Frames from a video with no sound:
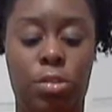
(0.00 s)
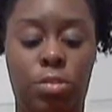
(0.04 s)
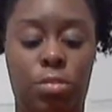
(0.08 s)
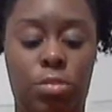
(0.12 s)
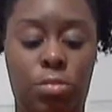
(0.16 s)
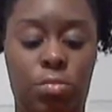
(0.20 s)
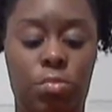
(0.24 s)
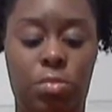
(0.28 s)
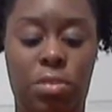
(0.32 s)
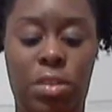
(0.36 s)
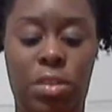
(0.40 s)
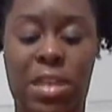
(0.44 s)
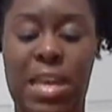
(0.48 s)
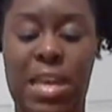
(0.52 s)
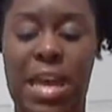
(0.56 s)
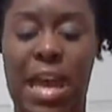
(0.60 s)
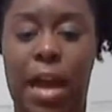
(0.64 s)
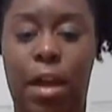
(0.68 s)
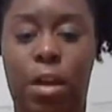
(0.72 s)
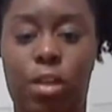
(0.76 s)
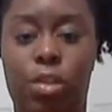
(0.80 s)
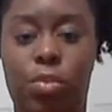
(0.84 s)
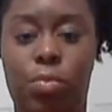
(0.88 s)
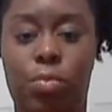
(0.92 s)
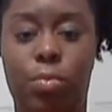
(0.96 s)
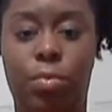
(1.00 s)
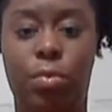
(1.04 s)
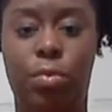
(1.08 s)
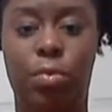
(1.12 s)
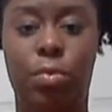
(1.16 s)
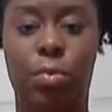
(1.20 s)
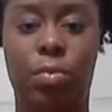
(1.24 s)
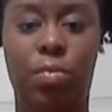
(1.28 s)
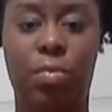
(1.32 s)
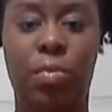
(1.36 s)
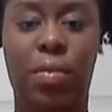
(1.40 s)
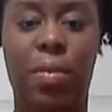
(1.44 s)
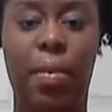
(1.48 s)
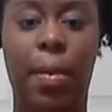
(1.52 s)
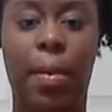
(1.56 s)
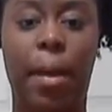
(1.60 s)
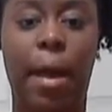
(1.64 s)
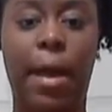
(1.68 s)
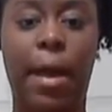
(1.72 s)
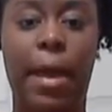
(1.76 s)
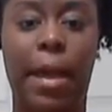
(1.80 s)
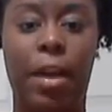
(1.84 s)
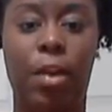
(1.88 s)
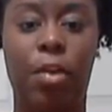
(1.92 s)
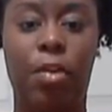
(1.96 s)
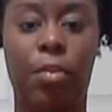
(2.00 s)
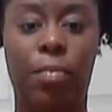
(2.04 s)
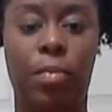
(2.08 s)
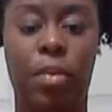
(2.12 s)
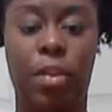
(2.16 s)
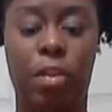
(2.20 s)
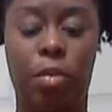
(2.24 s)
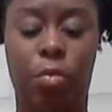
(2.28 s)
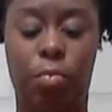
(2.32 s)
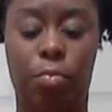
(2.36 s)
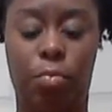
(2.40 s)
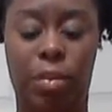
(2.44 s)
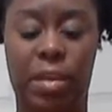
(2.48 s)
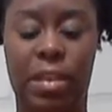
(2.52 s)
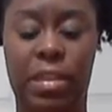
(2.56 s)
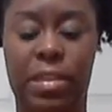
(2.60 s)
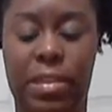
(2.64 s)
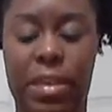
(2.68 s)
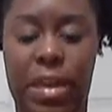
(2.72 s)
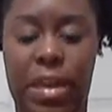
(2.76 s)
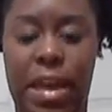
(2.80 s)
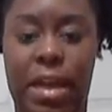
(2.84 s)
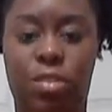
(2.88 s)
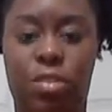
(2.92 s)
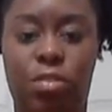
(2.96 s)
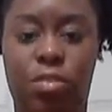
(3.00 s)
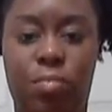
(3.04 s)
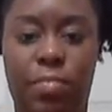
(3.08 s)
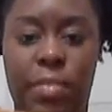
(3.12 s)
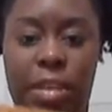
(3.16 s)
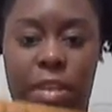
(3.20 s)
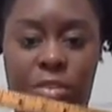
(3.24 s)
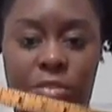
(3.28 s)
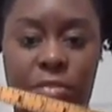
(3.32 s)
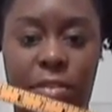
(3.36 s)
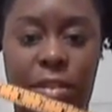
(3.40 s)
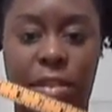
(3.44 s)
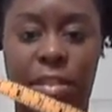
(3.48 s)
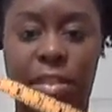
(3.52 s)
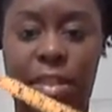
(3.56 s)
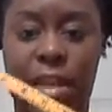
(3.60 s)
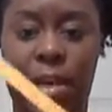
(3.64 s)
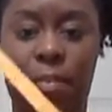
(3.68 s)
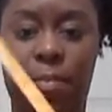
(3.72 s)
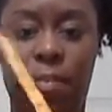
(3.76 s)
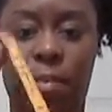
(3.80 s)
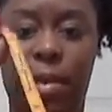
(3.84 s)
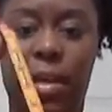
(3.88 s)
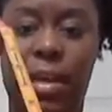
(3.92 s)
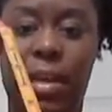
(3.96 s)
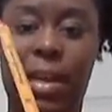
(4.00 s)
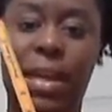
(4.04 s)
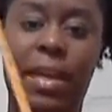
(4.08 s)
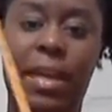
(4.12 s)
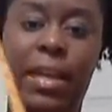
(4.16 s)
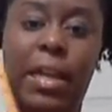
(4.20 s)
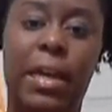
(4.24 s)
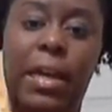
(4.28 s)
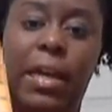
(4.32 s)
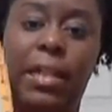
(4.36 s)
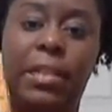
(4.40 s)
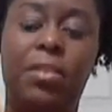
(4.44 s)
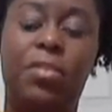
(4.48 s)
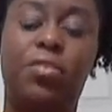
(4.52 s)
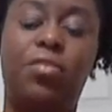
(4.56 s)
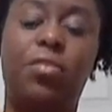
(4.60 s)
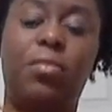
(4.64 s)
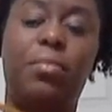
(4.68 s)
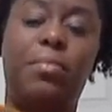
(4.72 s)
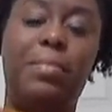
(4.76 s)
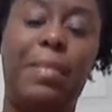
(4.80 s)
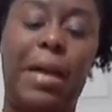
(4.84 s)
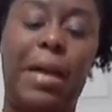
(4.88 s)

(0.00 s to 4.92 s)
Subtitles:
do the actual read the actual measuring tape. And again, I got this from